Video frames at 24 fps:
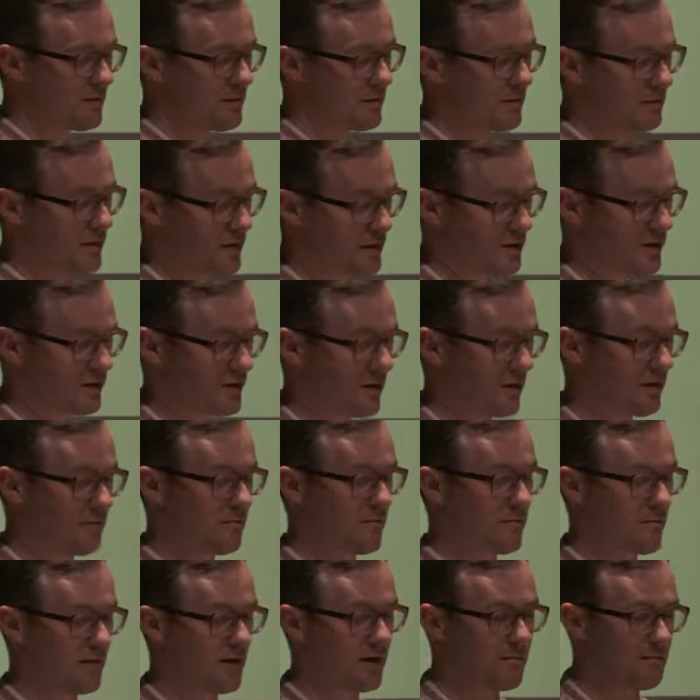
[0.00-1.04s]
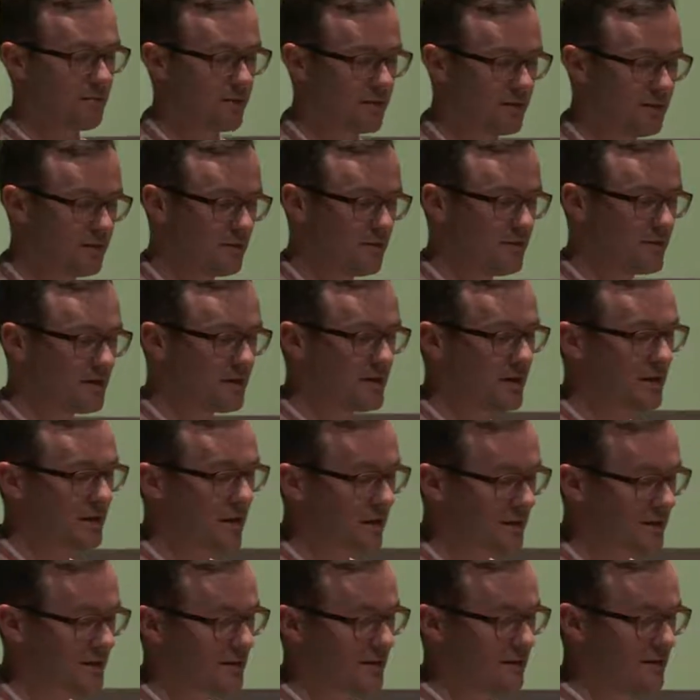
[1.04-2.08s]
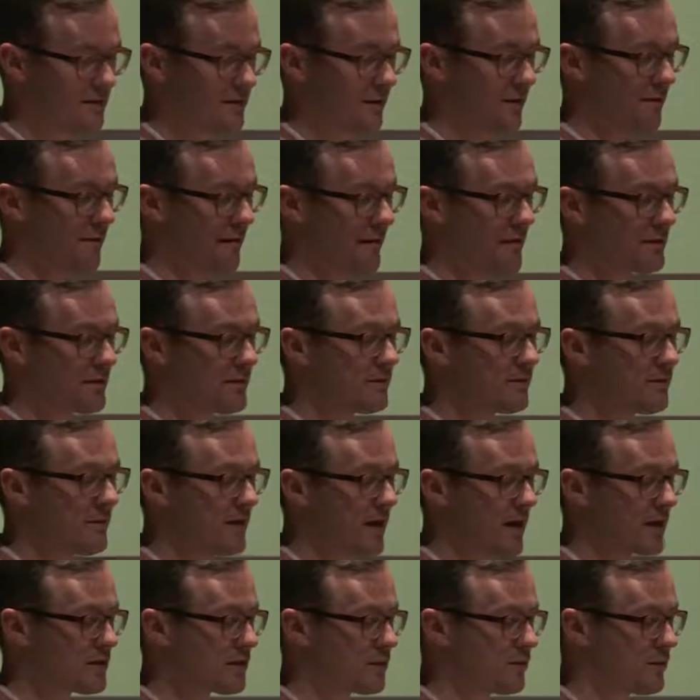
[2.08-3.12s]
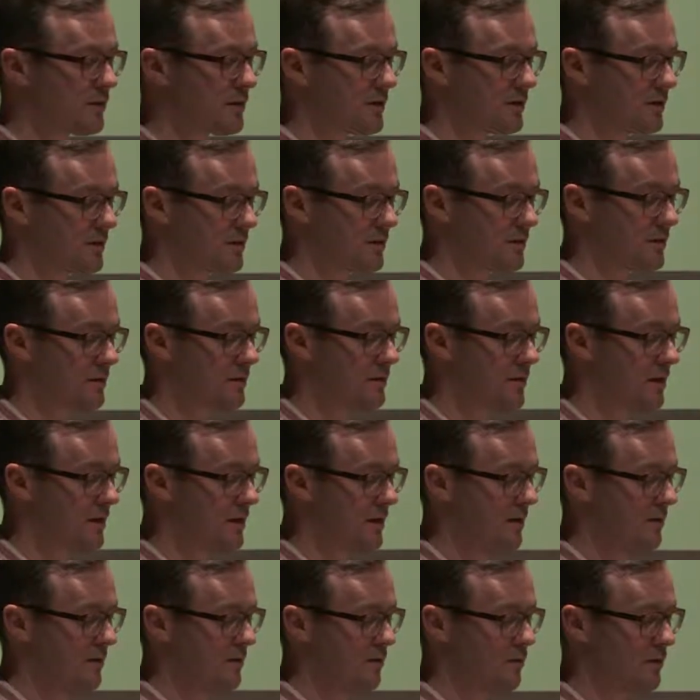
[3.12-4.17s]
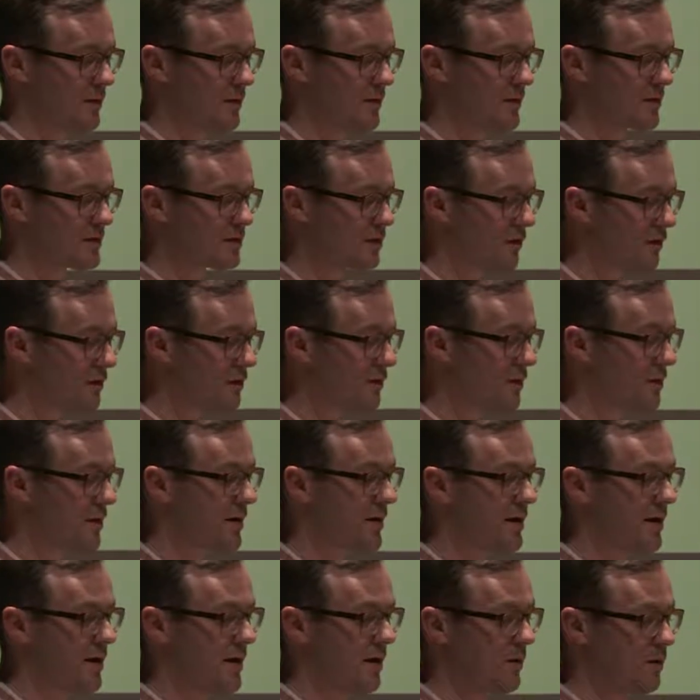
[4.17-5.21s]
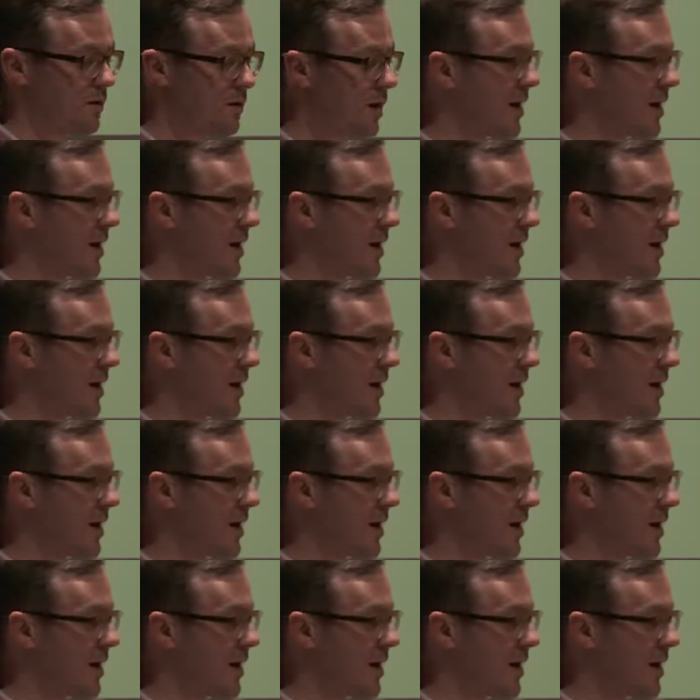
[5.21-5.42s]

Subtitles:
which can be seen as direct interaction with the software, and